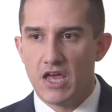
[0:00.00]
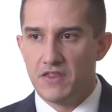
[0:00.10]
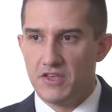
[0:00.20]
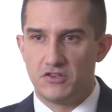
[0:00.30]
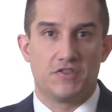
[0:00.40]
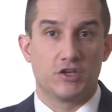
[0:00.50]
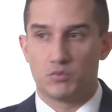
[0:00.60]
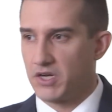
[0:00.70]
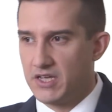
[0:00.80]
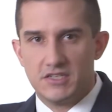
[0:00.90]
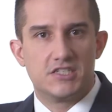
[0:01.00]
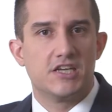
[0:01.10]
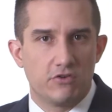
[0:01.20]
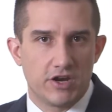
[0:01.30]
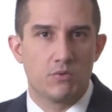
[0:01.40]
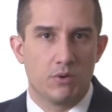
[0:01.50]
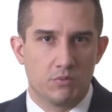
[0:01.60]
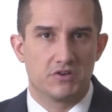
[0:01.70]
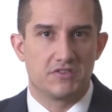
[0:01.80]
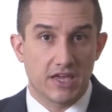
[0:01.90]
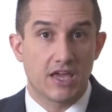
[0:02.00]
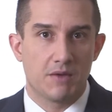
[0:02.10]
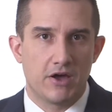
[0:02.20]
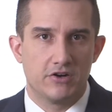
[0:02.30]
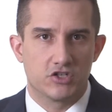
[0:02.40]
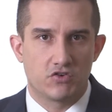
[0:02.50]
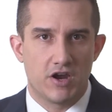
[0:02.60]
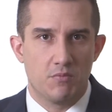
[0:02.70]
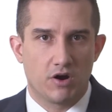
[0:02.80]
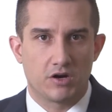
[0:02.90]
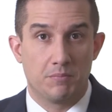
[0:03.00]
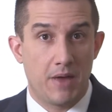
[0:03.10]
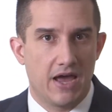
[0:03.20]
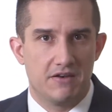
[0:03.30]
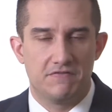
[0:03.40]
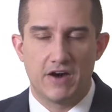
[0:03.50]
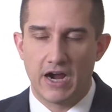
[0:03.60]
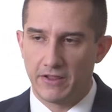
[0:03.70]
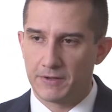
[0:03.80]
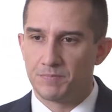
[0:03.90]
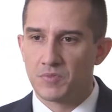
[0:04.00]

These are things we're considering when we're thinking about your trademark or patent filing.